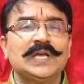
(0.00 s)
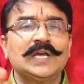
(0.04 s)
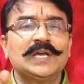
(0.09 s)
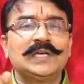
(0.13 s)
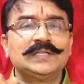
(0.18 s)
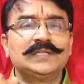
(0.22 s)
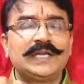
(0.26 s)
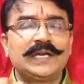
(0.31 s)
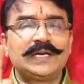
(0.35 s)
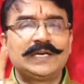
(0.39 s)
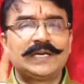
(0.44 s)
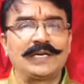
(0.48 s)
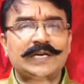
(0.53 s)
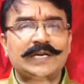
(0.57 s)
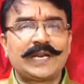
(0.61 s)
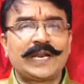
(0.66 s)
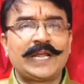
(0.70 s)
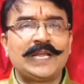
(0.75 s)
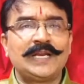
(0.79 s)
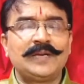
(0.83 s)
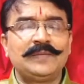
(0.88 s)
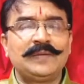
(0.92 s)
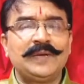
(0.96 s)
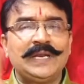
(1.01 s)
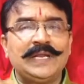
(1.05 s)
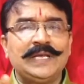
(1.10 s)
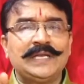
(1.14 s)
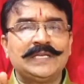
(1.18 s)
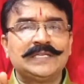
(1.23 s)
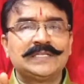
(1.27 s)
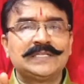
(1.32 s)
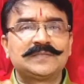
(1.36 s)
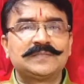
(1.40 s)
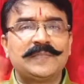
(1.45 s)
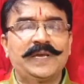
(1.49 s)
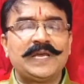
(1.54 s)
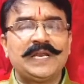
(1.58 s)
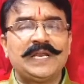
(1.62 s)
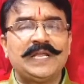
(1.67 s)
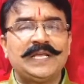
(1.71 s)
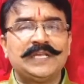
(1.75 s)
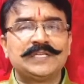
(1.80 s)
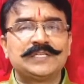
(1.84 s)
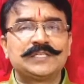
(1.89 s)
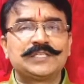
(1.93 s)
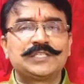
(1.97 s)
That trial balance,
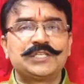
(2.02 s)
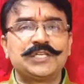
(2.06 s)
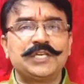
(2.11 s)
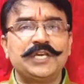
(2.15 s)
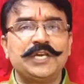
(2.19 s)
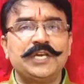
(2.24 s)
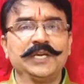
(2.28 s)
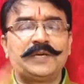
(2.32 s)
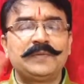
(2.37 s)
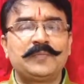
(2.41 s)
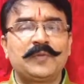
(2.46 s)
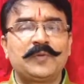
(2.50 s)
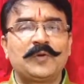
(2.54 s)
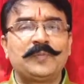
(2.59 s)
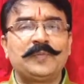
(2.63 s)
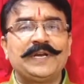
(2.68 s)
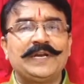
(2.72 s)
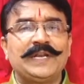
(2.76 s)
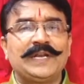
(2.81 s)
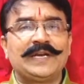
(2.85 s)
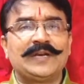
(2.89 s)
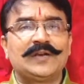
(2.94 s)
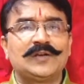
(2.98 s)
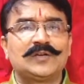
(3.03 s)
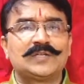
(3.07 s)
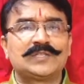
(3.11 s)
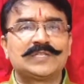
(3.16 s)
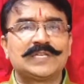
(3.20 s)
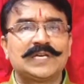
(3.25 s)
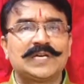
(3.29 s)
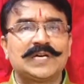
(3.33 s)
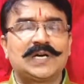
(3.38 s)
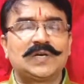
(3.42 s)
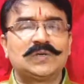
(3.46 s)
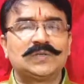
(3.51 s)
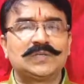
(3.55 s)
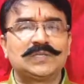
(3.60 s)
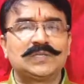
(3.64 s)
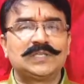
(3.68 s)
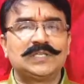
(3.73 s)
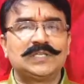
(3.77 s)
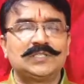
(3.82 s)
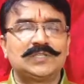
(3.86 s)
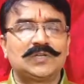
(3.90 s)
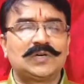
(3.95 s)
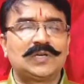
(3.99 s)
balance sheet, profit and loss account,
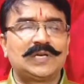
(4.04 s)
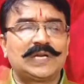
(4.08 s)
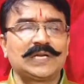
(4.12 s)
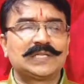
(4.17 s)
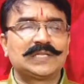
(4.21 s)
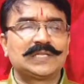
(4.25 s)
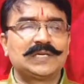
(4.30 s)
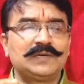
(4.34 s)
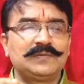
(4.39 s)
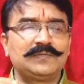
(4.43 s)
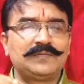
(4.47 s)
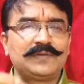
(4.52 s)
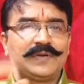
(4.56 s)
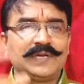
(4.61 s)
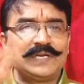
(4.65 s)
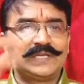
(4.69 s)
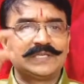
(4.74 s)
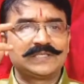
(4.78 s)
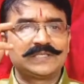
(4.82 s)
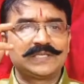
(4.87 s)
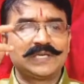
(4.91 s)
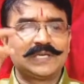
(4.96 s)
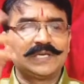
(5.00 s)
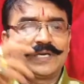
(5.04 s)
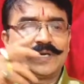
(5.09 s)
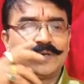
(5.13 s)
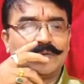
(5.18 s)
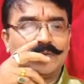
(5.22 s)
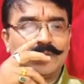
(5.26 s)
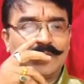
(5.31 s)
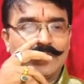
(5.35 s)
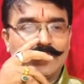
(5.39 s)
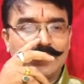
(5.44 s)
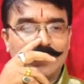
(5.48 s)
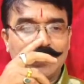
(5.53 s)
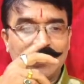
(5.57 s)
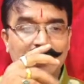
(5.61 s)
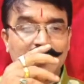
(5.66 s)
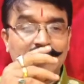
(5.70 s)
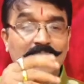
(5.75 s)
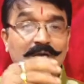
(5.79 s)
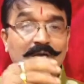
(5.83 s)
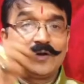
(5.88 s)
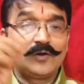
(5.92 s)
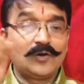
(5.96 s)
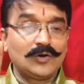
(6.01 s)
these all are the financial accounting. Then
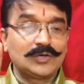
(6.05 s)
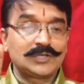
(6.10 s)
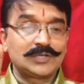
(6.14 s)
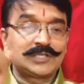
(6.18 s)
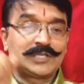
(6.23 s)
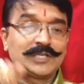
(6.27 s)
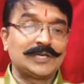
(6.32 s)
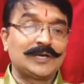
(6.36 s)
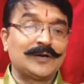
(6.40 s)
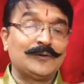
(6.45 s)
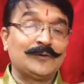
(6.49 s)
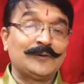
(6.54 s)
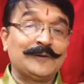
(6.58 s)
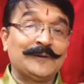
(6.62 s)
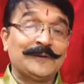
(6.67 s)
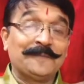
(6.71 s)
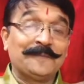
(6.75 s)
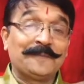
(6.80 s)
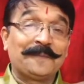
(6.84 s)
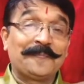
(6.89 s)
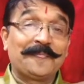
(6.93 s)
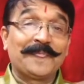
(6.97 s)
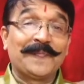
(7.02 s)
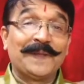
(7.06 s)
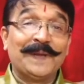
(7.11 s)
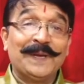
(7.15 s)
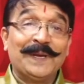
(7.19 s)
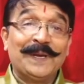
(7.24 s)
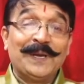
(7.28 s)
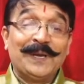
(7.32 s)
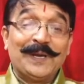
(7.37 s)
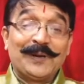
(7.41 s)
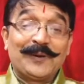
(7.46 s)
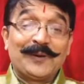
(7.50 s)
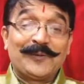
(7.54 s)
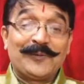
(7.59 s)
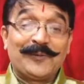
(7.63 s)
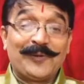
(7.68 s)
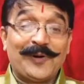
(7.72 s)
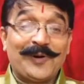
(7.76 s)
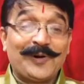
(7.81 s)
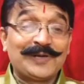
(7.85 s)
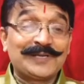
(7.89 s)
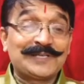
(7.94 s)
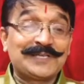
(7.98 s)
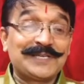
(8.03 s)
cost accounting.
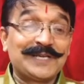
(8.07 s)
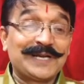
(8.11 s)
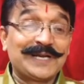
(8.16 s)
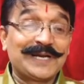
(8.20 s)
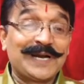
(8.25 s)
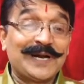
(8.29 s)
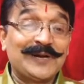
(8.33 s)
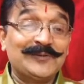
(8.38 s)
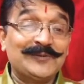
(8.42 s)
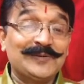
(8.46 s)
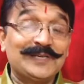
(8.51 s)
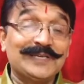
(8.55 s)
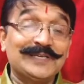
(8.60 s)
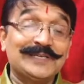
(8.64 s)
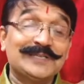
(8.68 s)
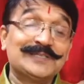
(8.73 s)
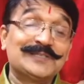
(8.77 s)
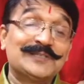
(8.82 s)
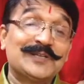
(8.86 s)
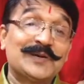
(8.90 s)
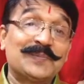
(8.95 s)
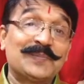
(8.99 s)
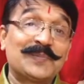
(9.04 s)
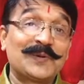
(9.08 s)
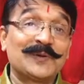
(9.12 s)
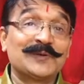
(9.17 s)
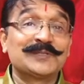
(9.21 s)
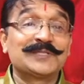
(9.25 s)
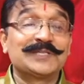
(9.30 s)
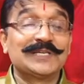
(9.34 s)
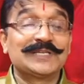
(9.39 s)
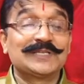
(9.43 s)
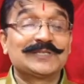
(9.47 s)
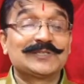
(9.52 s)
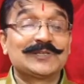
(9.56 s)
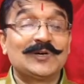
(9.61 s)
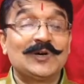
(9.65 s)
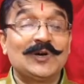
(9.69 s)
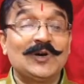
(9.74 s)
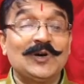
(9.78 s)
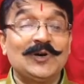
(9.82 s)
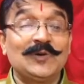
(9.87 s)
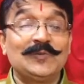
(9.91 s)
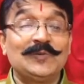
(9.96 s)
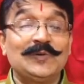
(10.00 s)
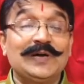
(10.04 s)
Cost accounting is the process
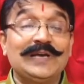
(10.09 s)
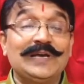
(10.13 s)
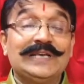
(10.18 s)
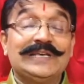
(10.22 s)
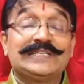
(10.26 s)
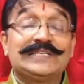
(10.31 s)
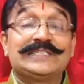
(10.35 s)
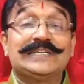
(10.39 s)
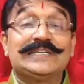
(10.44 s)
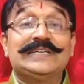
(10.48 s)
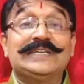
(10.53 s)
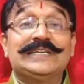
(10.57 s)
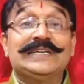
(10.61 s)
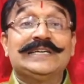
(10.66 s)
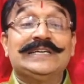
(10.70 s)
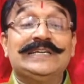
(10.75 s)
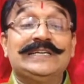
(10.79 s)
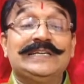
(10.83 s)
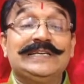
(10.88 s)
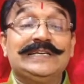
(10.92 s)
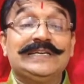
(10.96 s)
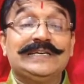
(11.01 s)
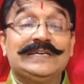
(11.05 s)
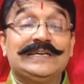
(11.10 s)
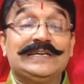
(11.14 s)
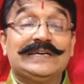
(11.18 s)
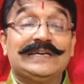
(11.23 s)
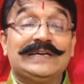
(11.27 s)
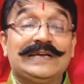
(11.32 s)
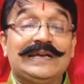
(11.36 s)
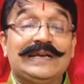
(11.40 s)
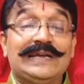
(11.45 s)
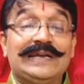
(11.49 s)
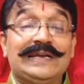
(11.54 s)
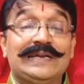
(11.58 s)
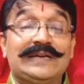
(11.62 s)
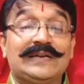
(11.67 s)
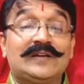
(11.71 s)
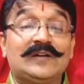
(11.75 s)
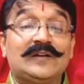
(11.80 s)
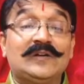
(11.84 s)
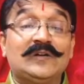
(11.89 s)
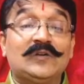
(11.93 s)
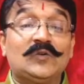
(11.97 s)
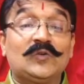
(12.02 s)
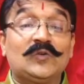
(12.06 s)
of ascertaining and
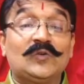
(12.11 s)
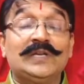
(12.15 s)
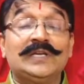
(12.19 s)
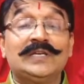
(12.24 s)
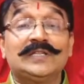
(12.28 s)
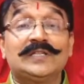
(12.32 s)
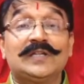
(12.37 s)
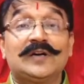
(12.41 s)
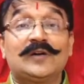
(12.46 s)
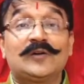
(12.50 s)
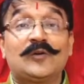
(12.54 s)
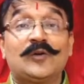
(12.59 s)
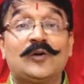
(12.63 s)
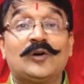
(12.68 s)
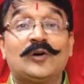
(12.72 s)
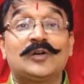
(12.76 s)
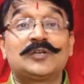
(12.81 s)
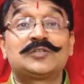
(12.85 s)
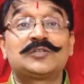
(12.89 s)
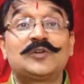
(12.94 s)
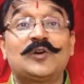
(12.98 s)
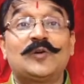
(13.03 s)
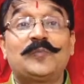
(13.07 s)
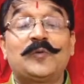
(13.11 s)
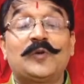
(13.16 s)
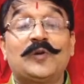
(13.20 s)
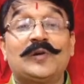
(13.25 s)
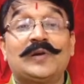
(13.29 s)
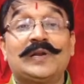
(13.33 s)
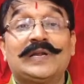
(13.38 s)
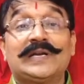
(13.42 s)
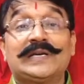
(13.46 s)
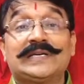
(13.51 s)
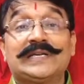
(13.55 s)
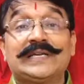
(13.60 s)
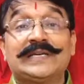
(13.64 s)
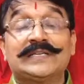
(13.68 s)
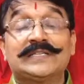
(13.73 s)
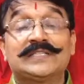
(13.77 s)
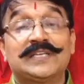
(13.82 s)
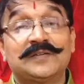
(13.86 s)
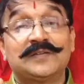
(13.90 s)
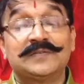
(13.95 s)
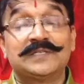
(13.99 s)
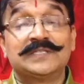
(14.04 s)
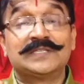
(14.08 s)
controlling the cost of product and
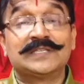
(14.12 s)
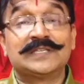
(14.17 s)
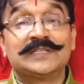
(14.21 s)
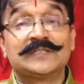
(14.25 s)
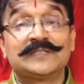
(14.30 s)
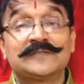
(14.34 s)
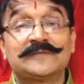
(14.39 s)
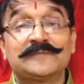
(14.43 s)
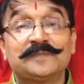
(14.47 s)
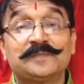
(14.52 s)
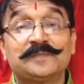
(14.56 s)
services.